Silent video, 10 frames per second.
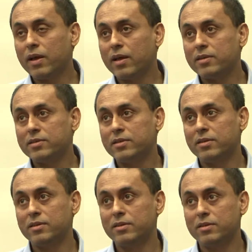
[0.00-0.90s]
that,
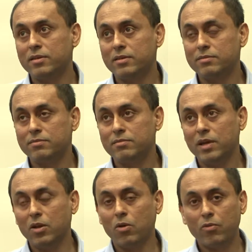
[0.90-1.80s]

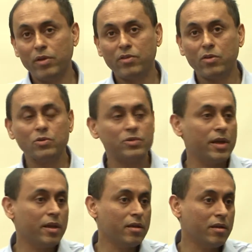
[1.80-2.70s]
you know,
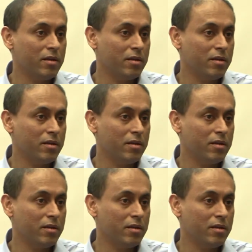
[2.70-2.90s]
resourcing